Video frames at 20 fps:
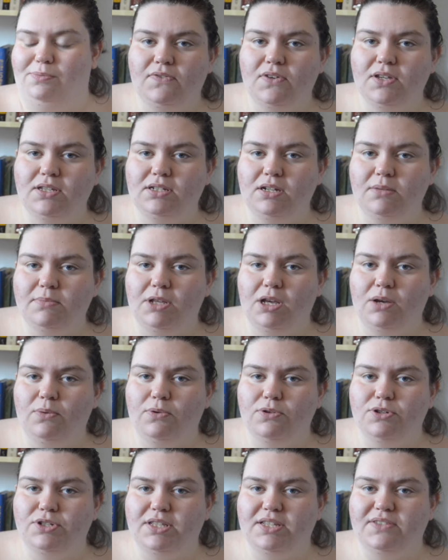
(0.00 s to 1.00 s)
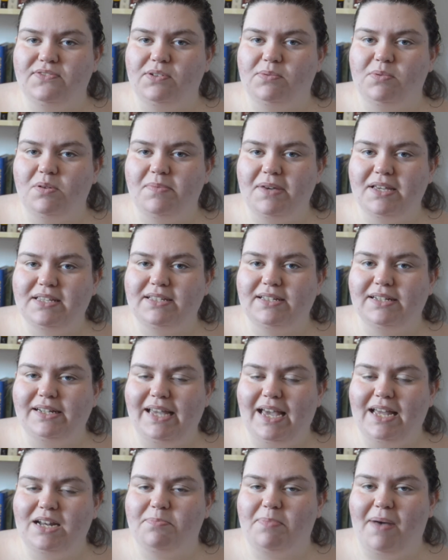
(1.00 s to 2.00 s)
First time that I watched this film, I basically
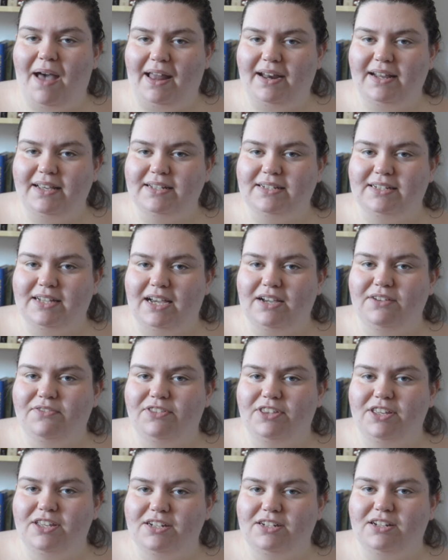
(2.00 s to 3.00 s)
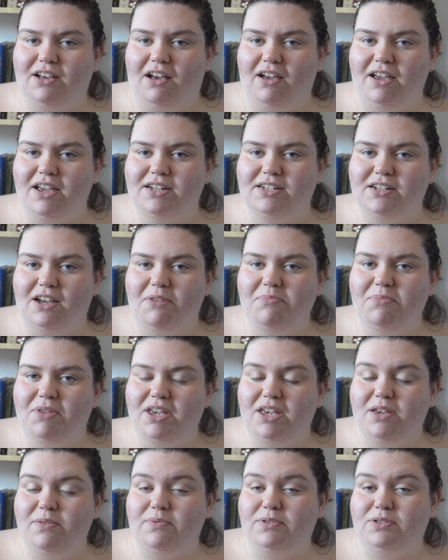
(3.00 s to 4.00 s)
had a panic attack for the entire time that
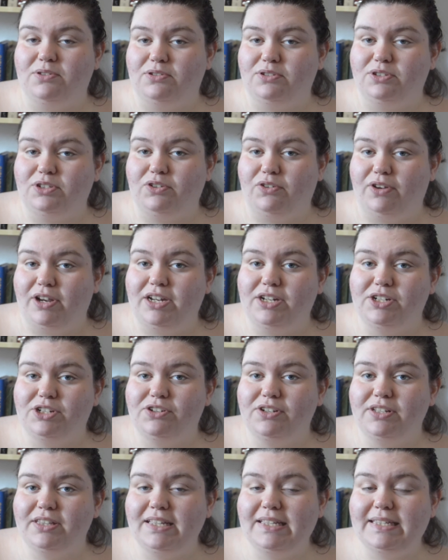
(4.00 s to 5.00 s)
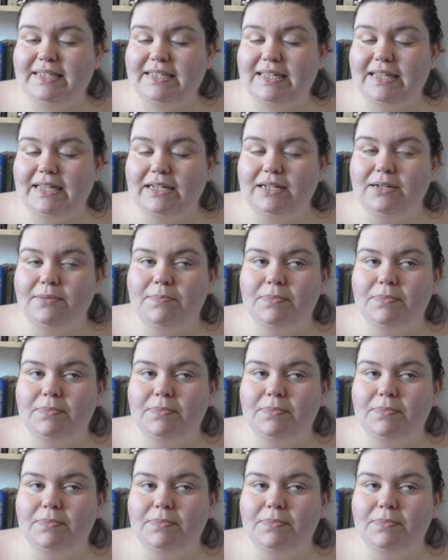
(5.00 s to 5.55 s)
he was on screen during this scene.